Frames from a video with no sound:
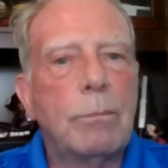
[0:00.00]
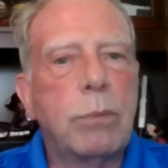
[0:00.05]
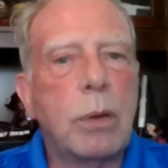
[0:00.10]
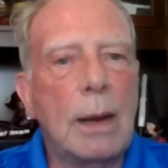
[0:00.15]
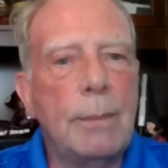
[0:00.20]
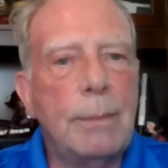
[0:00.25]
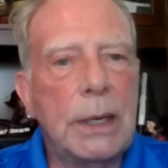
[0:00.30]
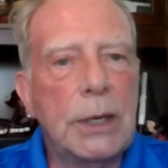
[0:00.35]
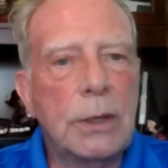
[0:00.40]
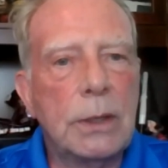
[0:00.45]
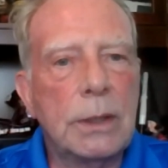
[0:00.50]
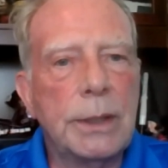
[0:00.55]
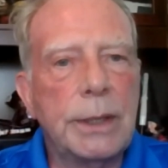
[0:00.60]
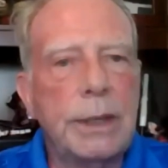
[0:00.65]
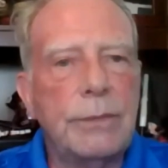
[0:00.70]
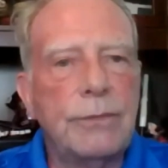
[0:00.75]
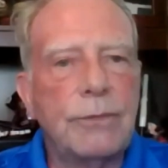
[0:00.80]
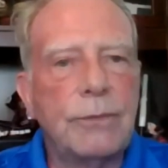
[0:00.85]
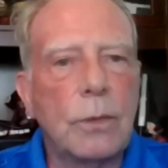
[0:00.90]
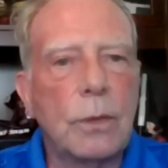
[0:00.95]

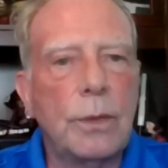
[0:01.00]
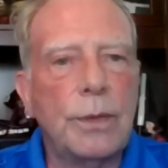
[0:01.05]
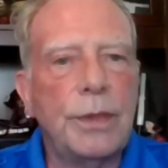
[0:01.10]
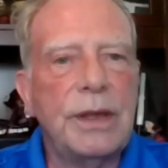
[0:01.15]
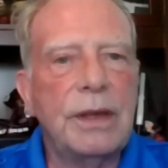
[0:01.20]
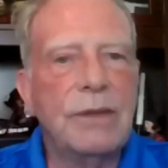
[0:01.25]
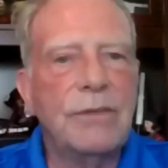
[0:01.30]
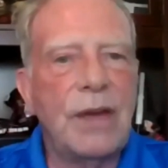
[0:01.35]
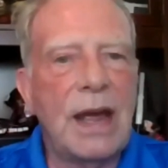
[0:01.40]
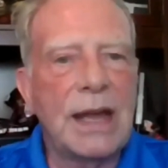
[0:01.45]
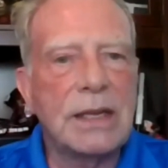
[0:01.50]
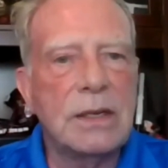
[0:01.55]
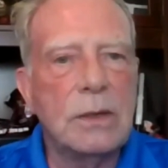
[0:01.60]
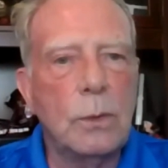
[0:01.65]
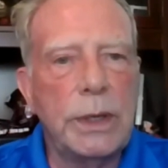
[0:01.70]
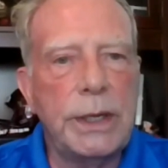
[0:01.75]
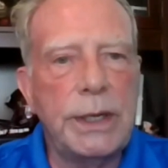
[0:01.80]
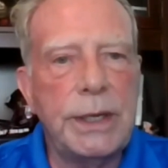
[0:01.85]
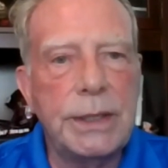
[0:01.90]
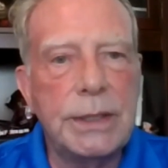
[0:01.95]
primarily for the
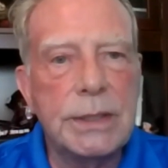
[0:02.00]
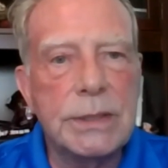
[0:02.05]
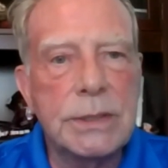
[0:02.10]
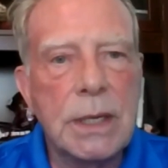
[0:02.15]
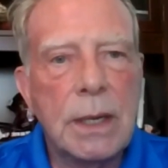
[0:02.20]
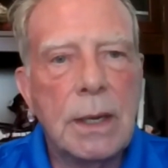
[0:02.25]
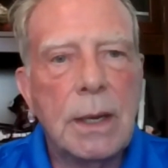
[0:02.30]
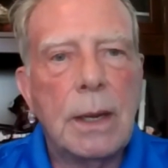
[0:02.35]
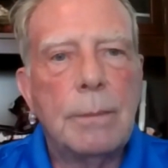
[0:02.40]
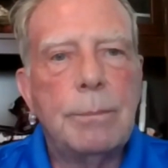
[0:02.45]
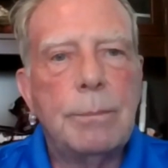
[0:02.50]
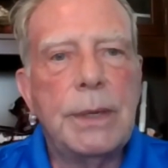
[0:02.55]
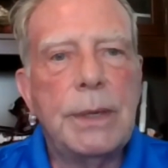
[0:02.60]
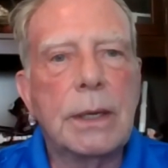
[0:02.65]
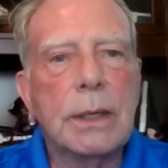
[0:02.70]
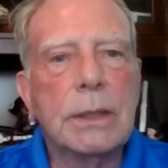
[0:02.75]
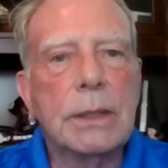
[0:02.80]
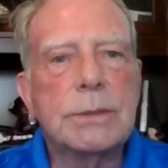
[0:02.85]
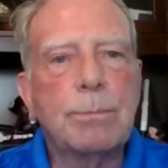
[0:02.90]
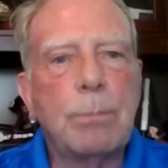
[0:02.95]
evacuees,
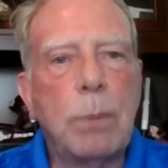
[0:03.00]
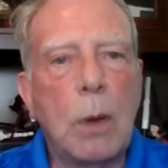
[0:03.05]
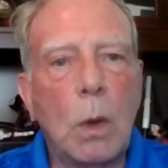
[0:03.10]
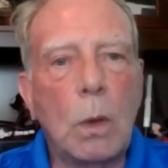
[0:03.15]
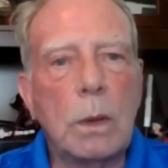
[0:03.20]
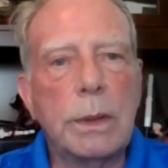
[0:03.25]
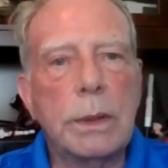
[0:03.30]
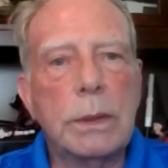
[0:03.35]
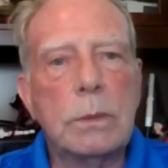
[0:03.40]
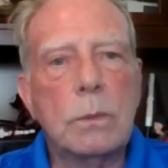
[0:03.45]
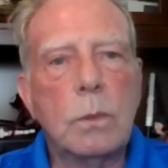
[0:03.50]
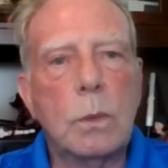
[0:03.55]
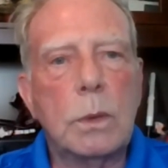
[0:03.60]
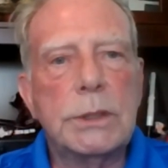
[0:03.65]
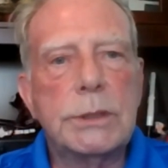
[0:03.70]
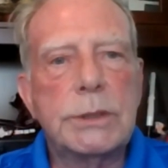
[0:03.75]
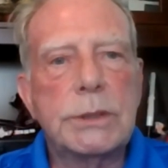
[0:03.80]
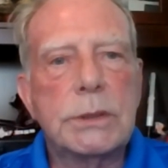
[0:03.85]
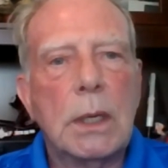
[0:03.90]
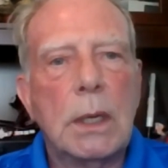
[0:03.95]
because Poland
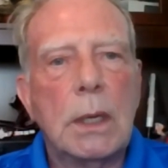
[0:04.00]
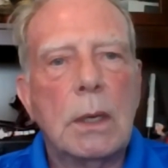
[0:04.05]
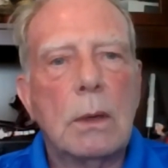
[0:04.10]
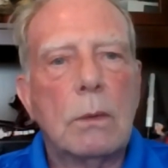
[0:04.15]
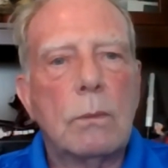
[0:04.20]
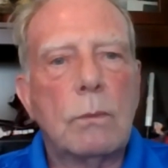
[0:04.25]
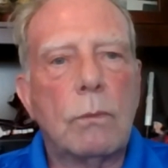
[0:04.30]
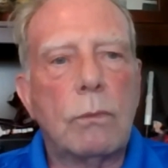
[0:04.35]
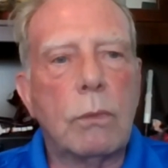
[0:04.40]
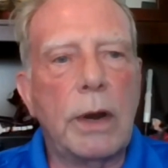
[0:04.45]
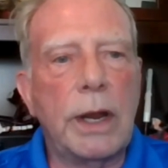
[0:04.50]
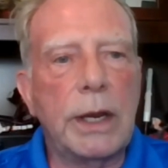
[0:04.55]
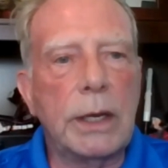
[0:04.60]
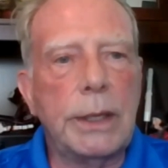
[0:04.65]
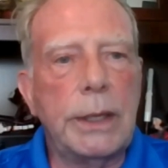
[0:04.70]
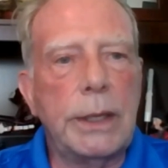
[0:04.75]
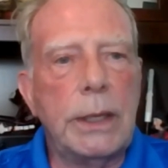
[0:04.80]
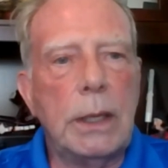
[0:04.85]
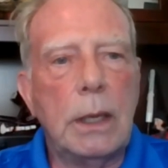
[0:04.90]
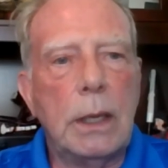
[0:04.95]
was
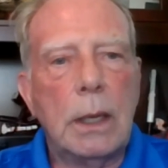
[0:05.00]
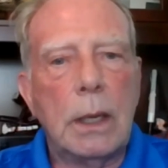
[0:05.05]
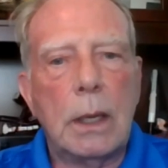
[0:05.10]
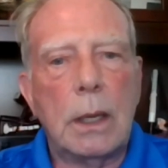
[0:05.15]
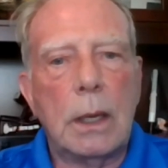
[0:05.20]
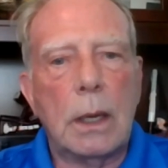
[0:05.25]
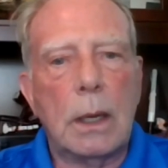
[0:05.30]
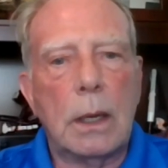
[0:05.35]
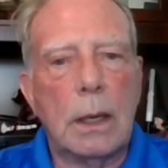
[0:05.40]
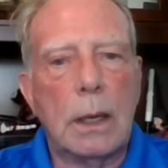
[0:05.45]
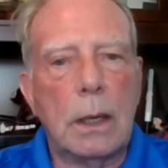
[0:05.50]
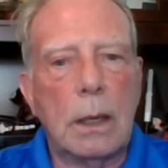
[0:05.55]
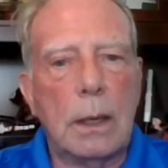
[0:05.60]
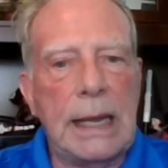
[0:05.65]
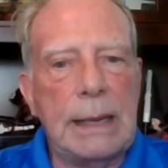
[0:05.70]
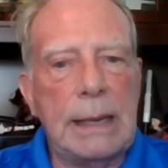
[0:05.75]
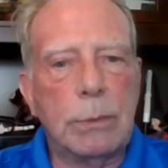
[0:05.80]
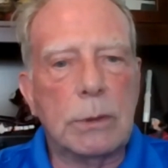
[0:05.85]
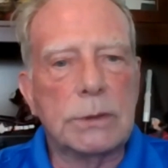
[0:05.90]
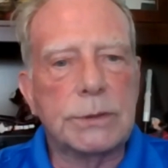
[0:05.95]
readily
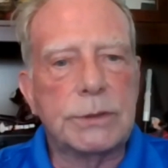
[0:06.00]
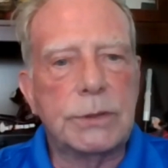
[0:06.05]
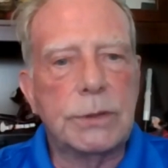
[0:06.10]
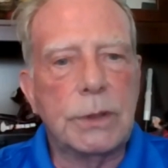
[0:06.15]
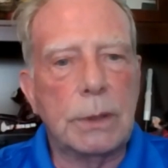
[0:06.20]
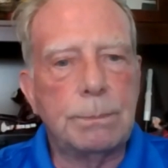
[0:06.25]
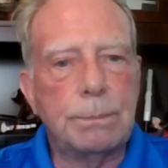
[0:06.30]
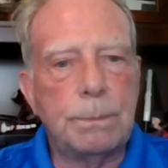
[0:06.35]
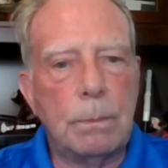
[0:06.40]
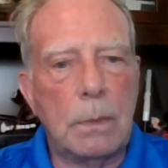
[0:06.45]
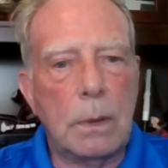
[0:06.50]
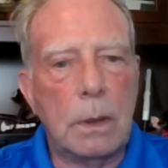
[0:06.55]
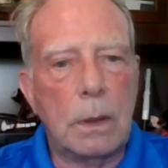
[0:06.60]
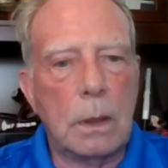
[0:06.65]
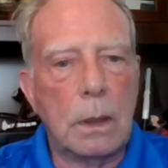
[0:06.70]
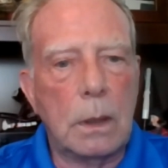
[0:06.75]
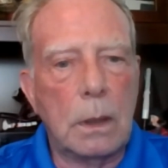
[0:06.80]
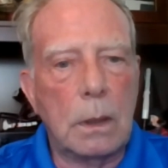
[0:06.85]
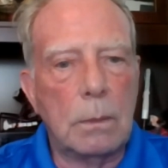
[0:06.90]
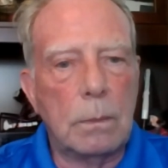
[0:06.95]
able to,
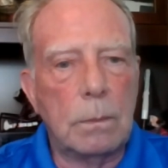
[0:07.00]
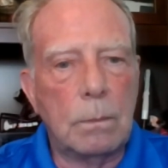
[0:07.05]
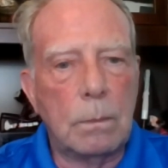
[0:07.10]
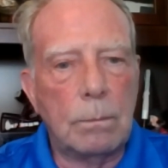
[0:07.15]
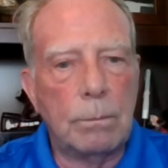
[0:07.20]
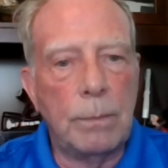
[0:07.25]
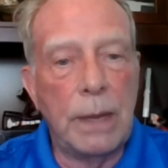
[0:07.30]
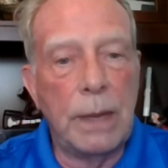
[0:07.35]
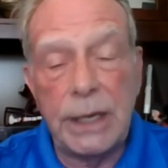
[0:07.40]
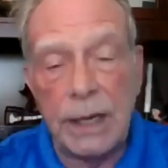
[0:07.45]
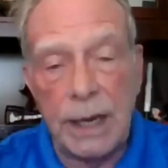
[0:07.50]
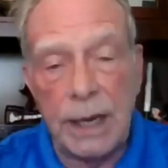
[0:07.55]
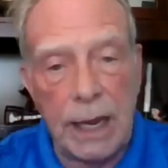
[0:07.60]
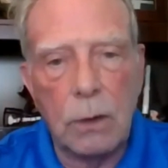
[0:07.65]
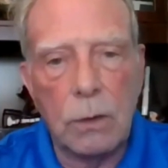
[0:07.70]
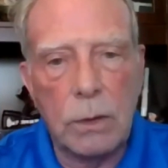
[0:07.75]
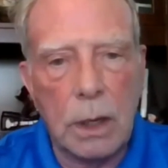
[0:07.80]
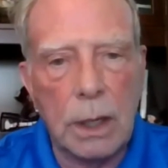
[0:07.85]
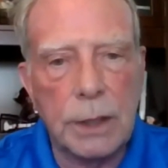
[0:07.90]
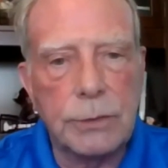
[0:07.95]
many
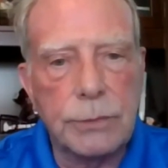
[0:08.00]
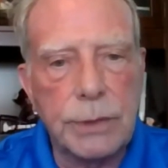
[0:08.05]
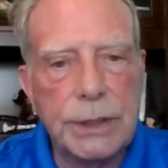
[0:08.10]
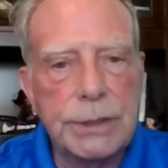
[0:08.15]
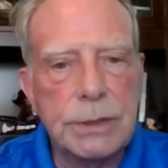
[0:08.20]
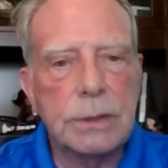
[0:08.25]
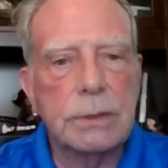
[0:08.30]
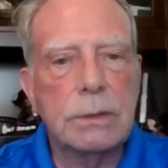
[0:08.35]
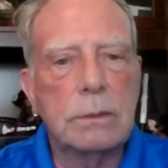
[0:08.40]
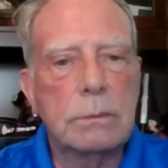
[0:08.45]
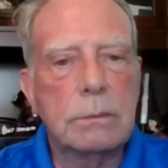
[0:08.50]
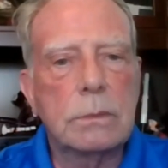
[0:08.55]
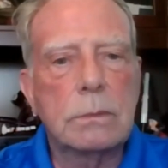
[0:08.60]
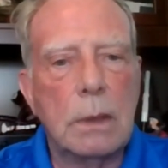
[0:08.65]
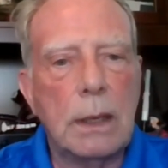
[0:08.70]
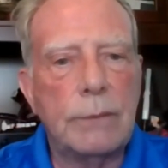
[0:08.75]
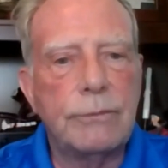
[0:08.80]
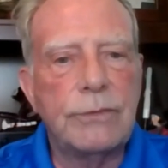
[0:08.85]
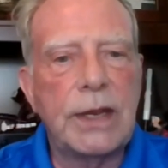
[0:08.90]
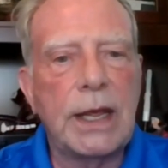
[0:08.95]
NATO countries
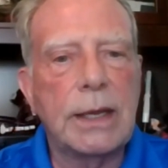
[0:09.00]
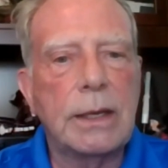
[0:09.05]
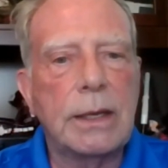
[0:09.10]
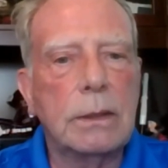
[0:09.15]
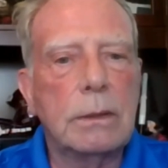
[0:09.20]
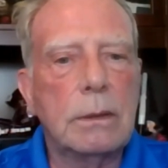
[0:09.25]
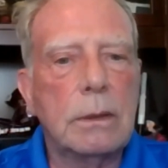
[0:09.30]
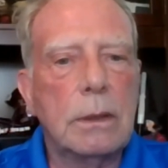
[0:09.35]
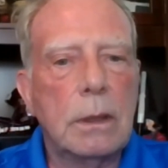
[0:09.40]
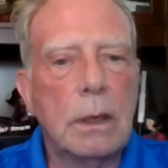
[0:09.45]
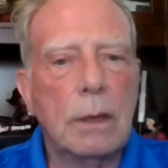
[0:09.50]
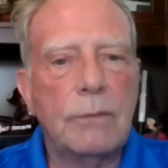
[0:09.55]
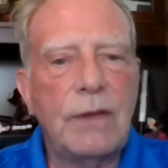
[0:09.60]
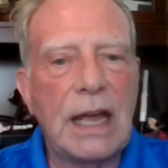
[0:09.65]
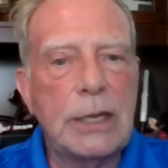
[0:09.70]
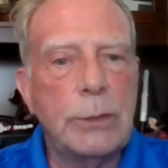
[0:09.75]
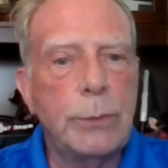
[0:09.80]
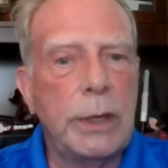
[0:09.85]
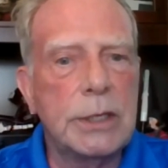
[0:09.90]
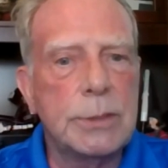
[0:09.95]
have taken
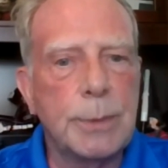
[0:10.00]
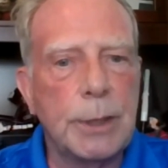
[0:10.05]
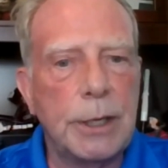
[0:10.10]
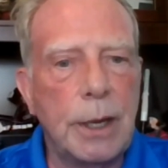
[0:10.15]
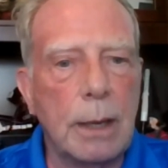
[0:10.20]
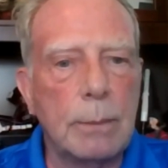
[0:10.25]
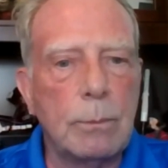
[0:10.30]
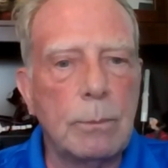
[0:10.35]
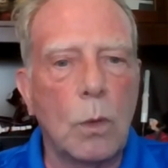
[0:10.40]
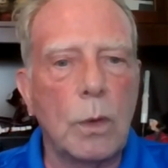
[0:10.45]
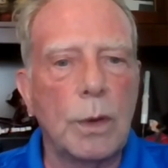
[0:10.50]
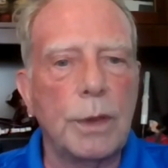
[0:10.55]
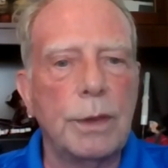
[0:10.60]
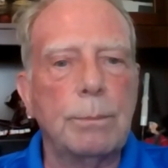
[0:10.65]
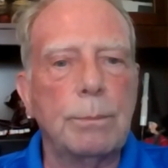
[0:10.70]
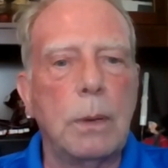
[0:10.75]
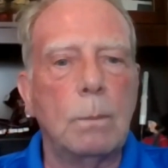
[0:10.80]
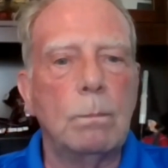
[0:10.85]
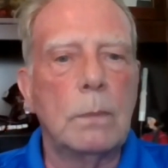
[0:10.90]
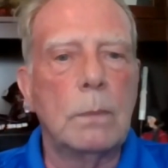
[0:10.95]
evacuees, but none more
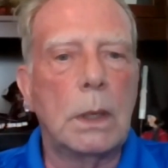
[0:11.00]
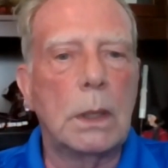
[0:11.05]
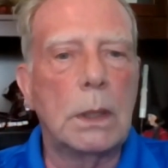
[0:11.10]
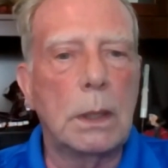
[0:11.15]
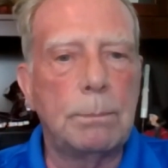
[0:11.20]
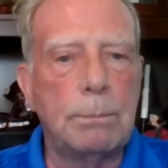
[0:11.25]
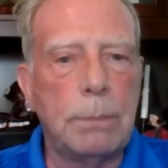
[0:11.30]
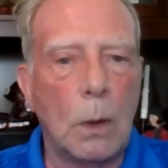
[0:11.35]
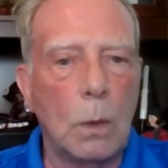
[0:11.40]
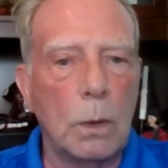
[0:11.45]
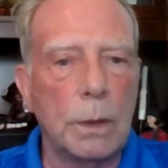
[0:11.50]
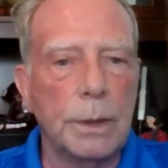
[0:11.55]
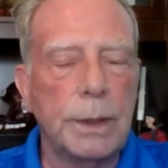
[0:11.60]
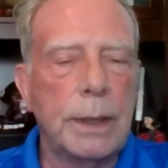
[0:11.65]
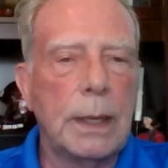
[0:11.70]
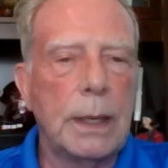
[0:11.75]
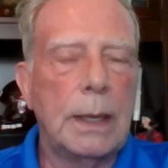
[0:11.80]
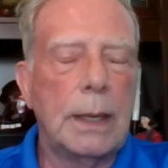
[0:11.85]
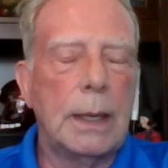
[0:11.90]
than Poland.